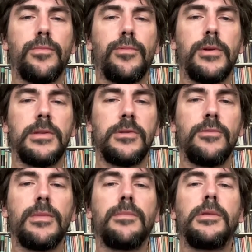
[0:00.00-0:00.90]

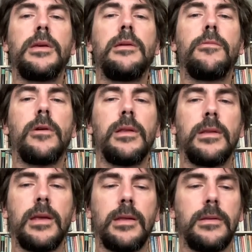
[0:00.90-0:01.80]
presumably were
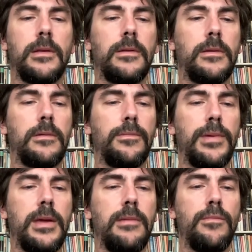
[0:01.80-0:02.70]
intended to
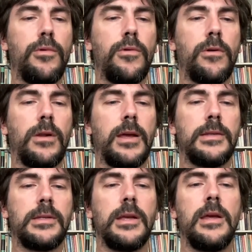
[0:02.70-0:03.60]
be more or
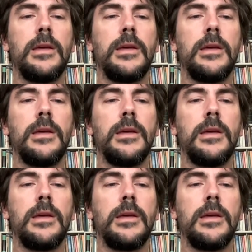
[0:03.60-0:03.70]
less